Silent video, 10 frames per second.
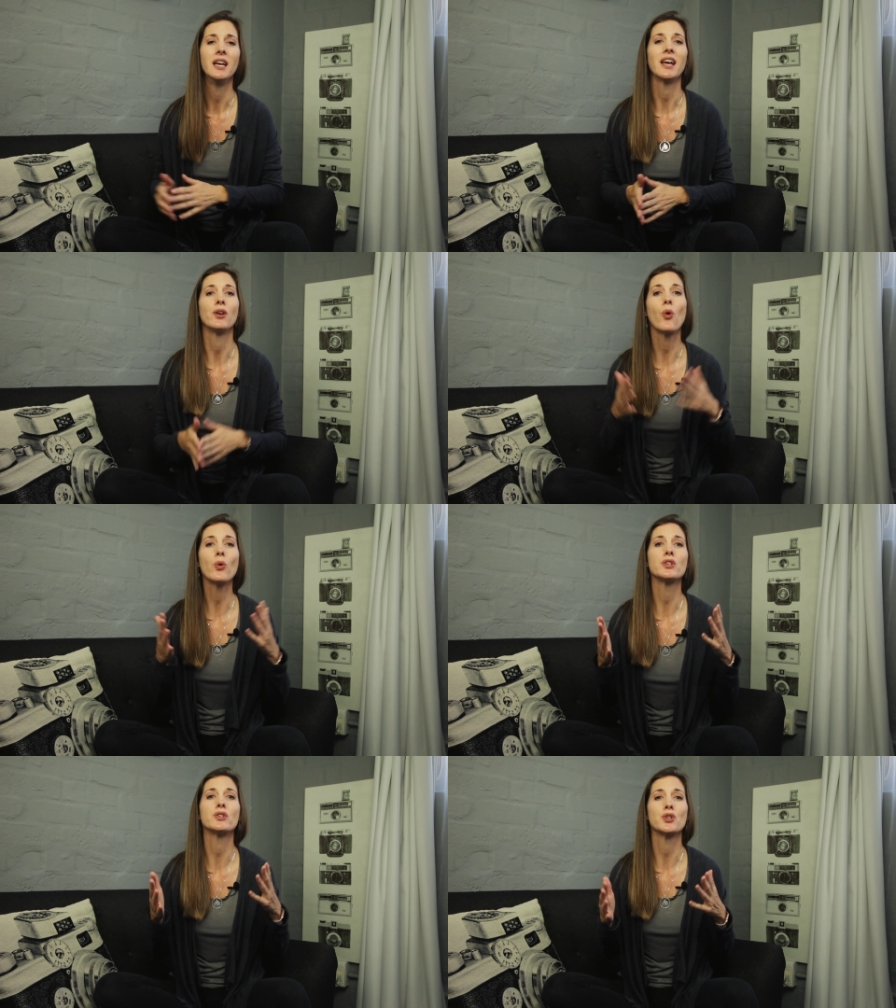in
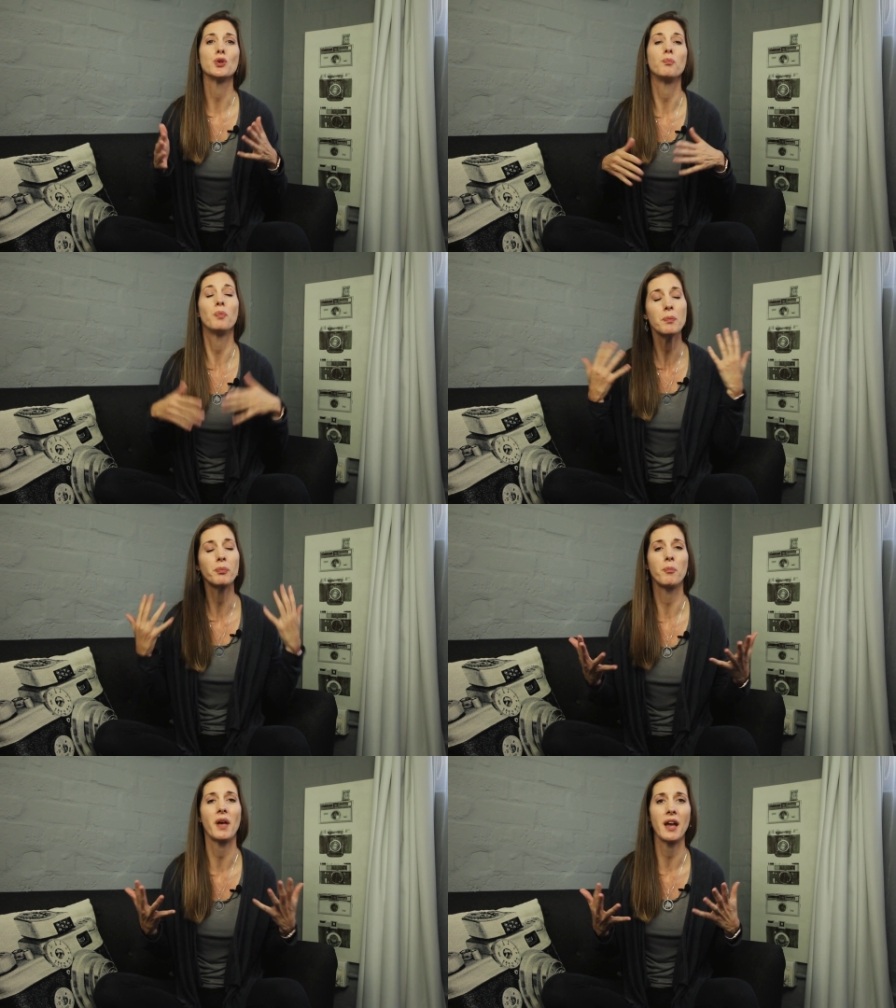order to be
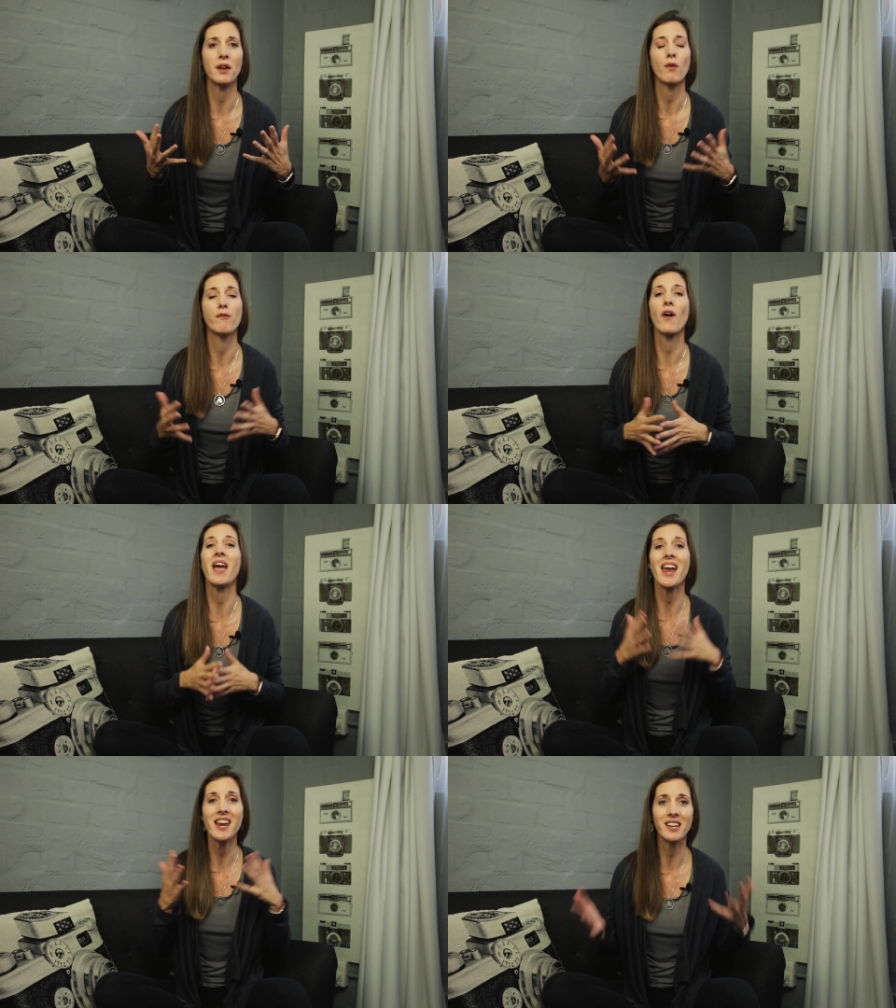prepared for
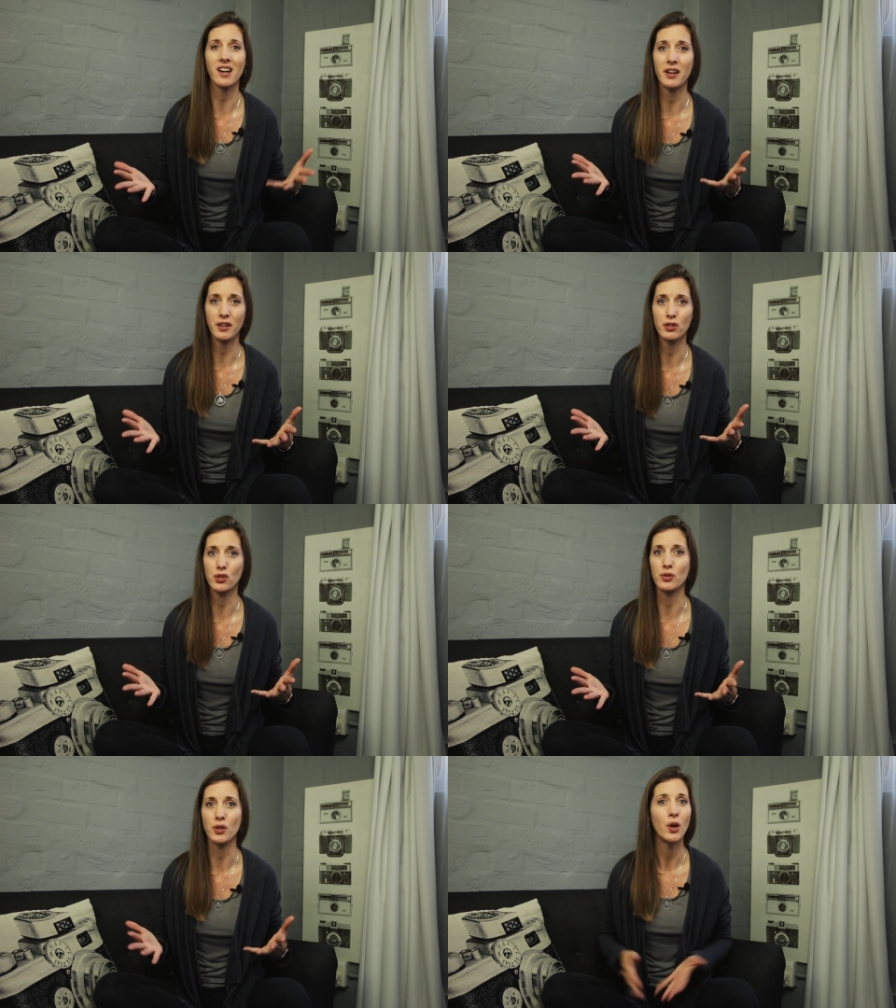any kind of
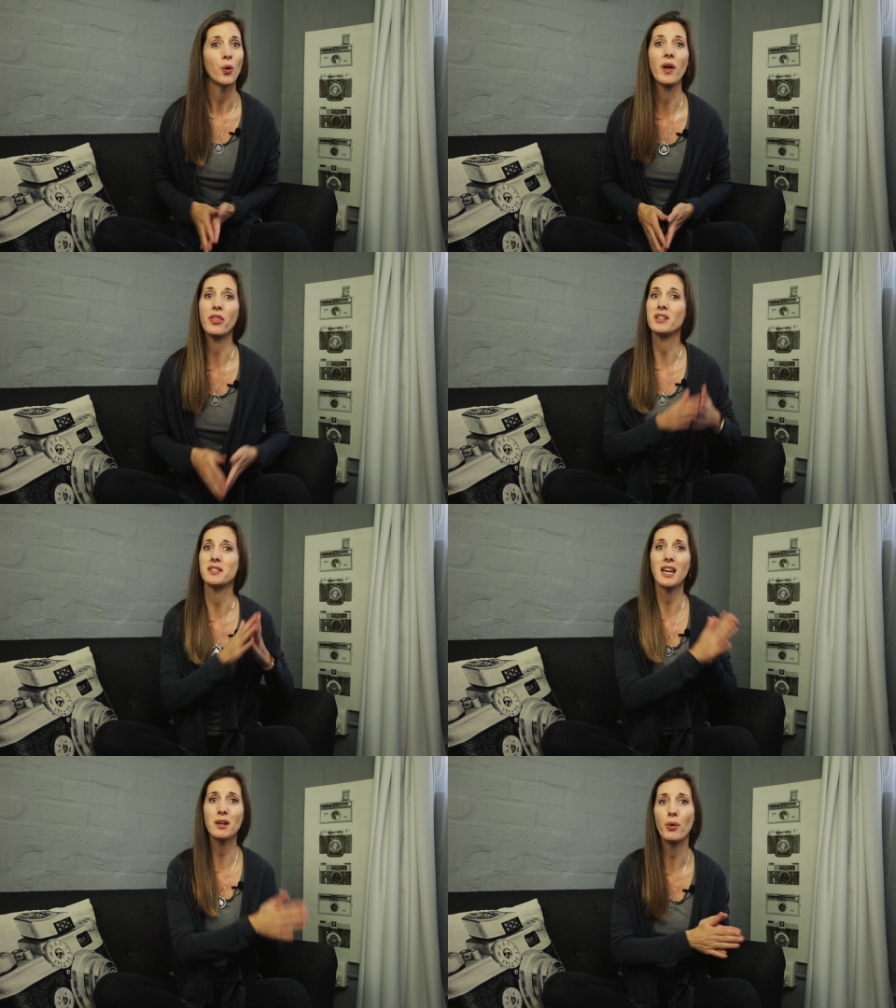shoot, whether
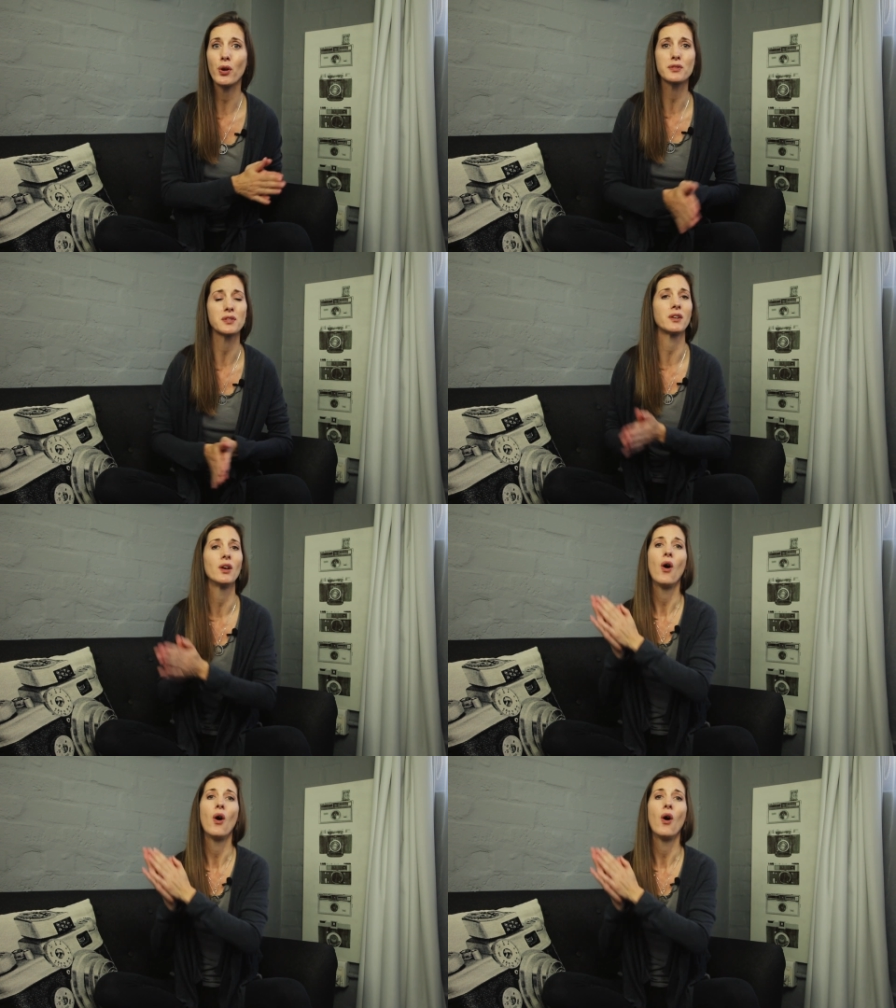it's in person